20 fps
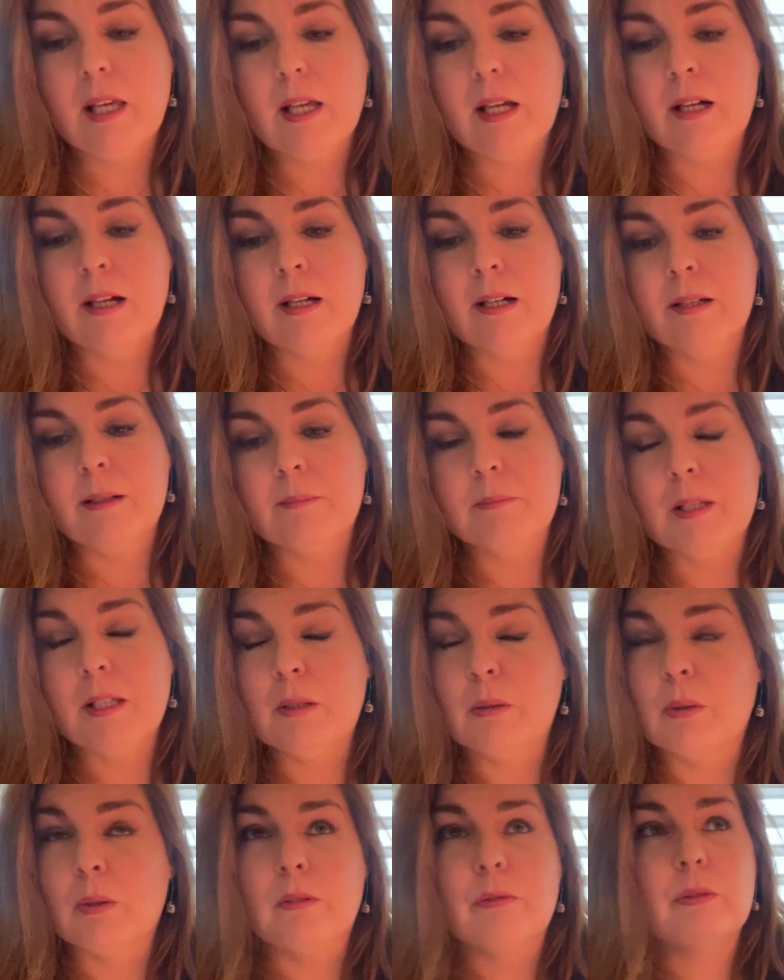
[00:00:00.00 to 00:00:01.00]
um, in
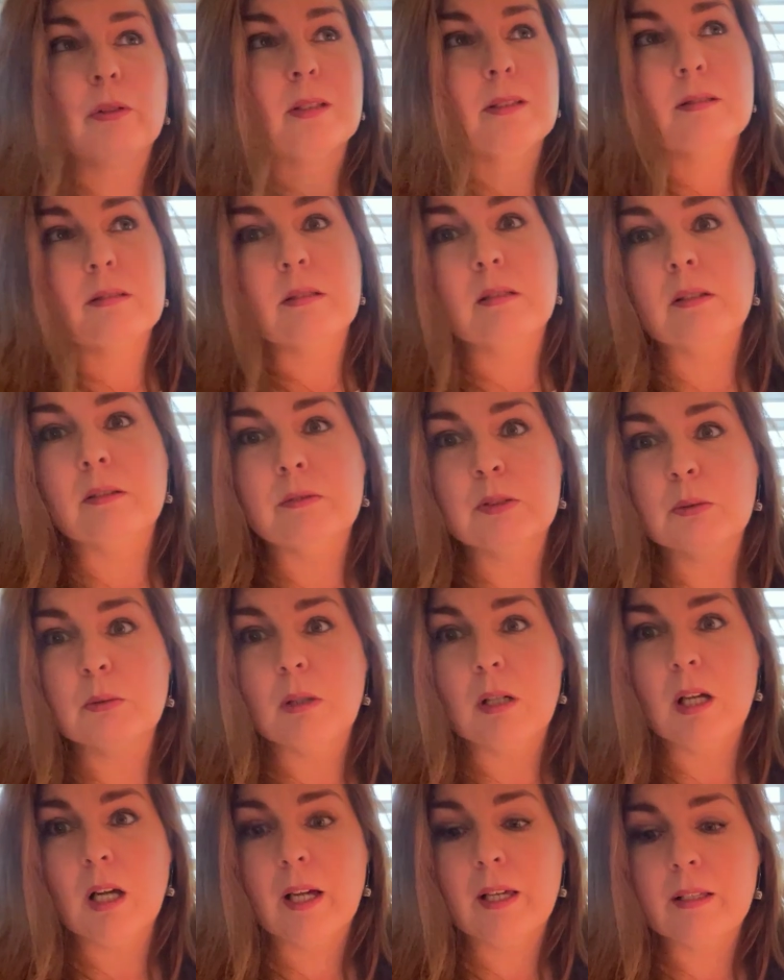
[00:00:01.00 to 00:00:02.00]
order for us to live to
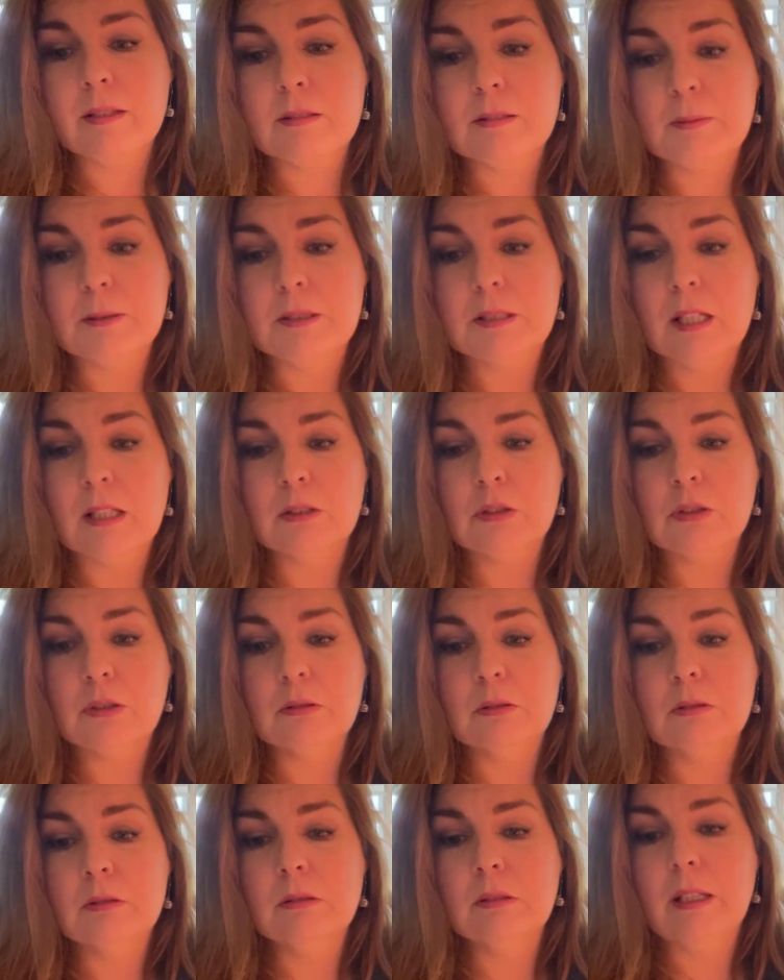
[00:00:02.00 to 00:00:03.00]
our highest
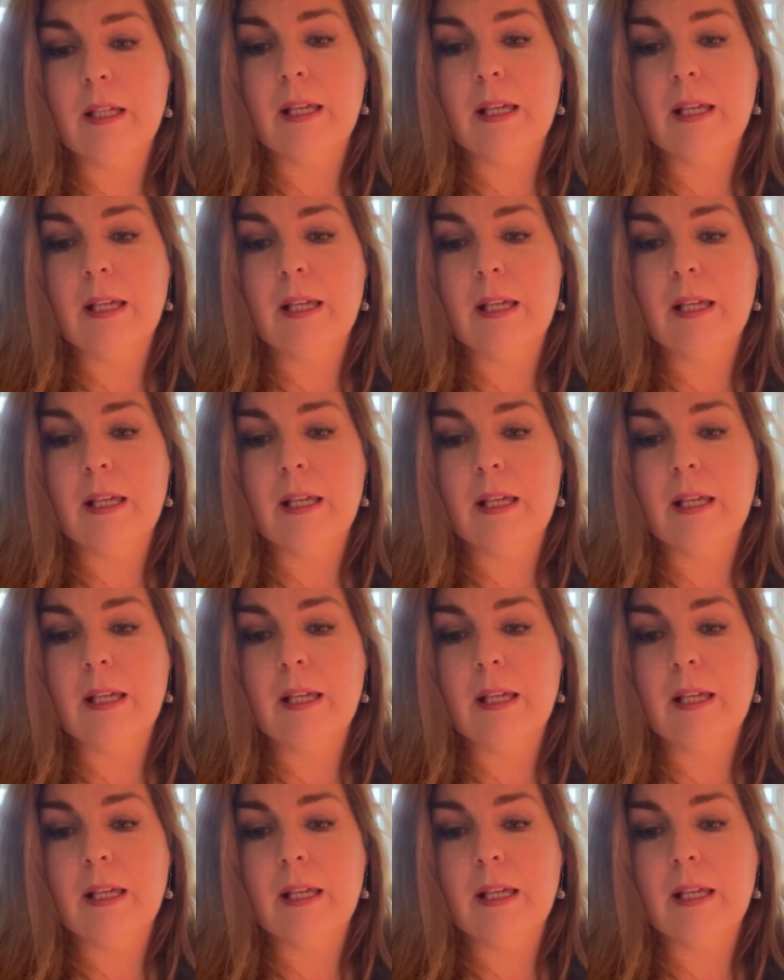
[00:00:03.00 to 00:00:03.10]
potential.